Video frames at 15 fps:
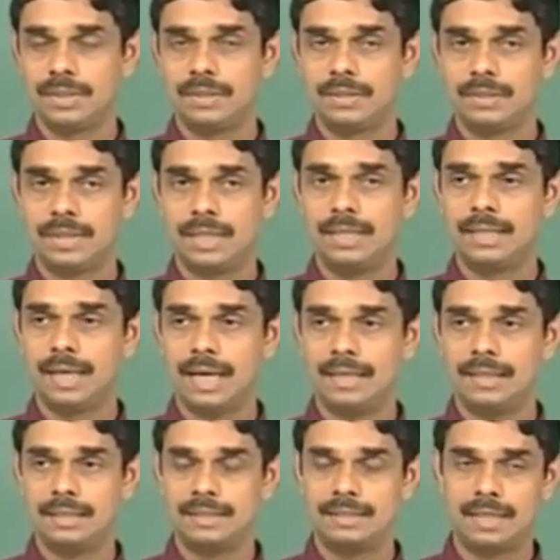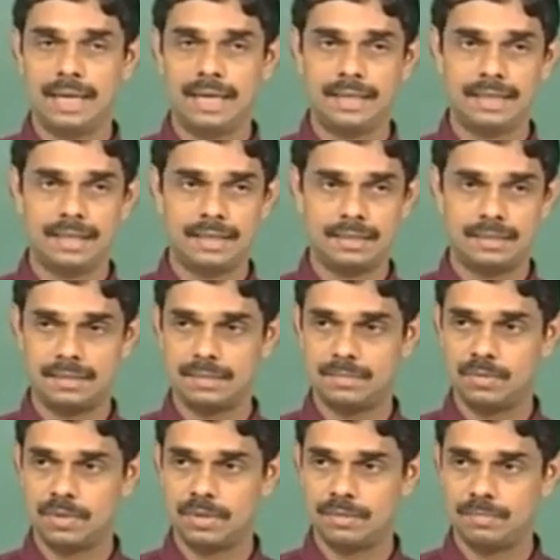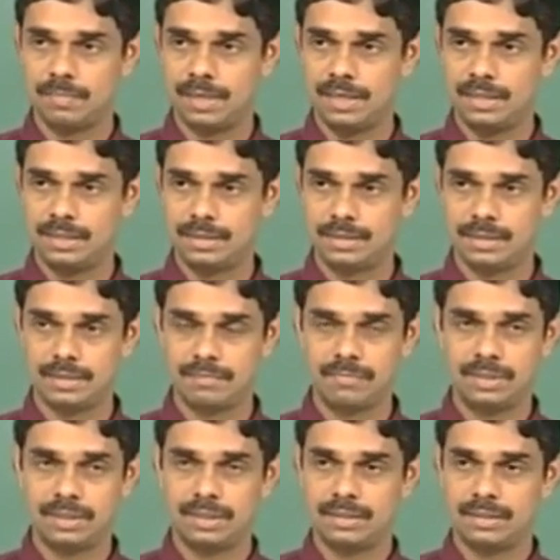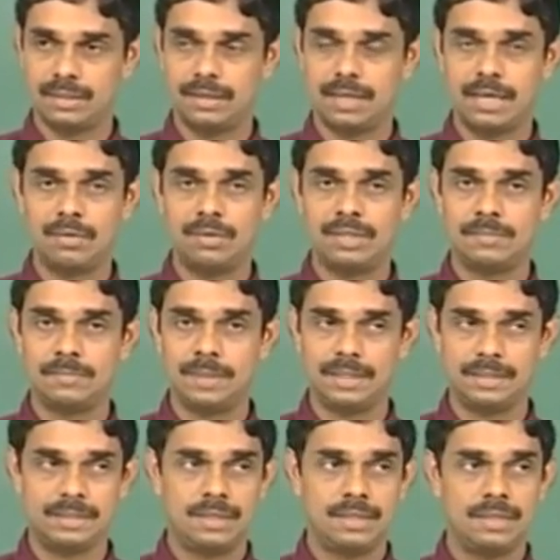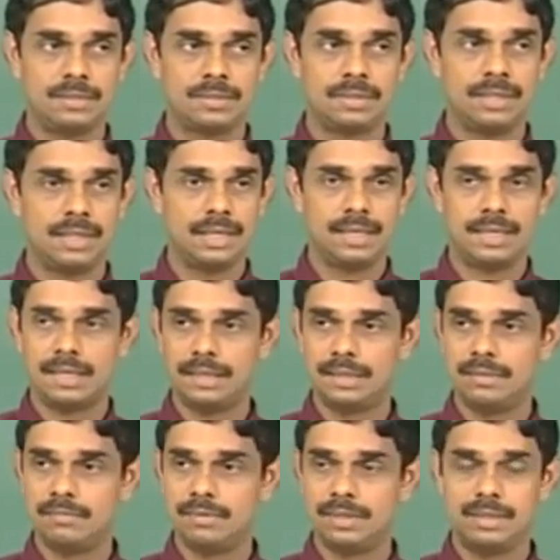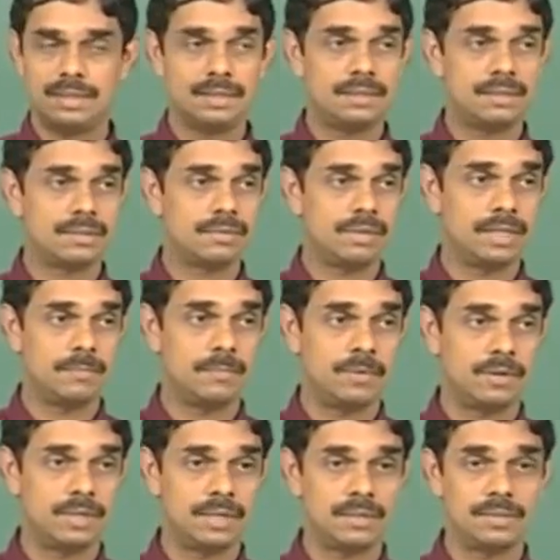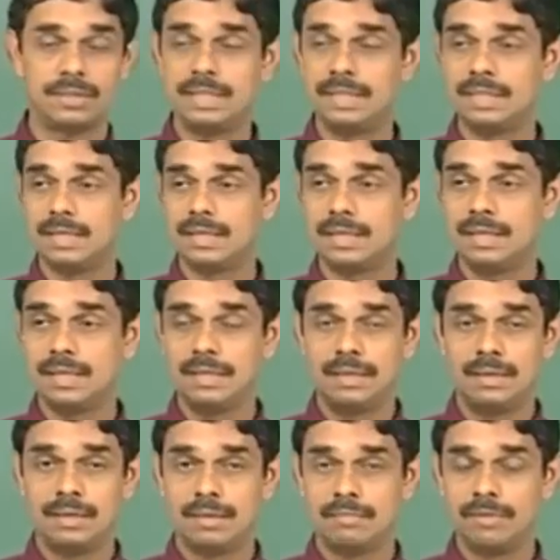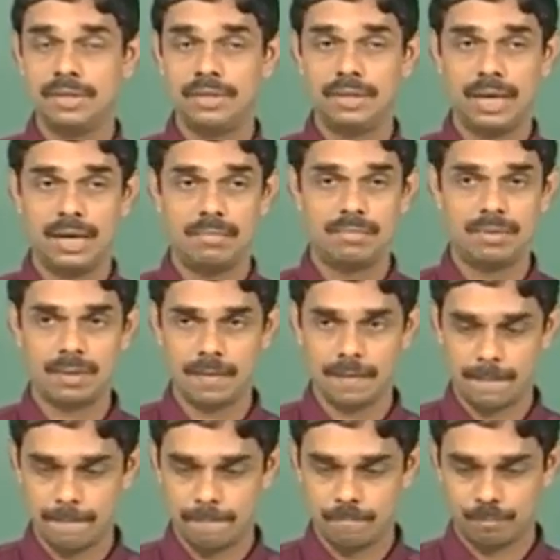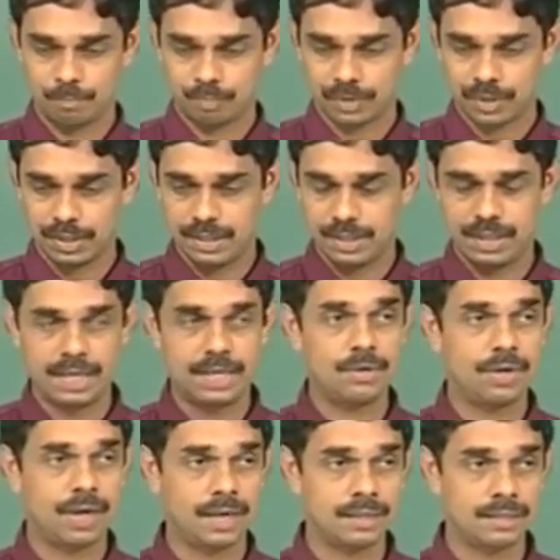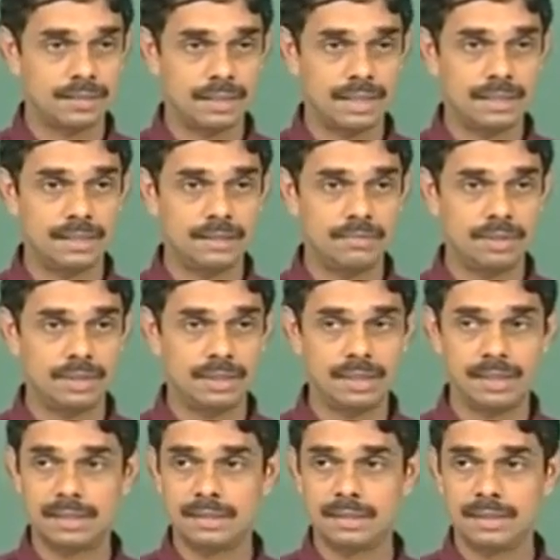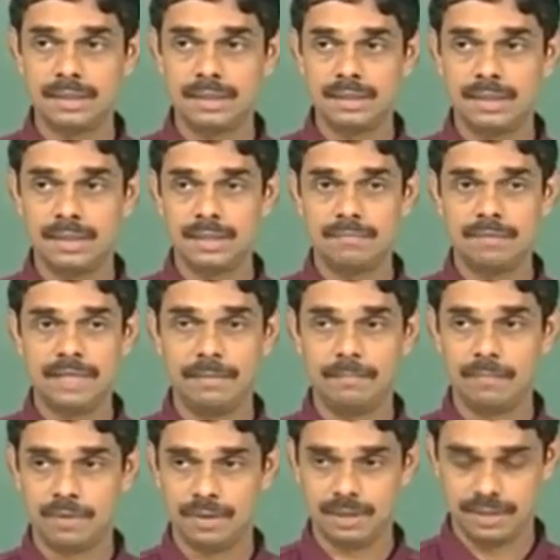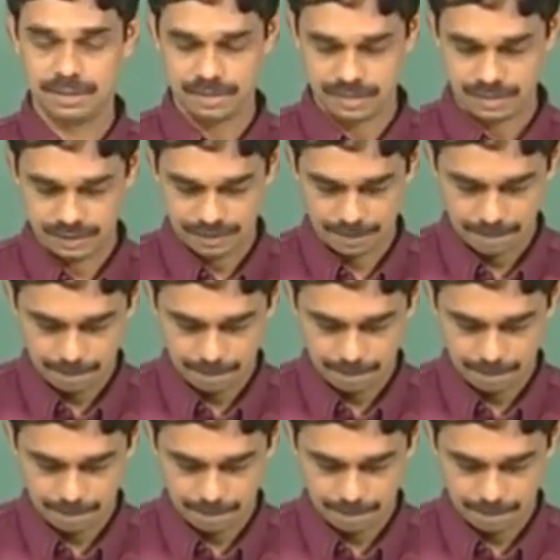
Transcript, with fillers: So in that, the stack has small plates which are narrowly spaced, so their attenuation is quite important. So in general, when you have uh, a narrow ducts, attenuation gets very important. Okay.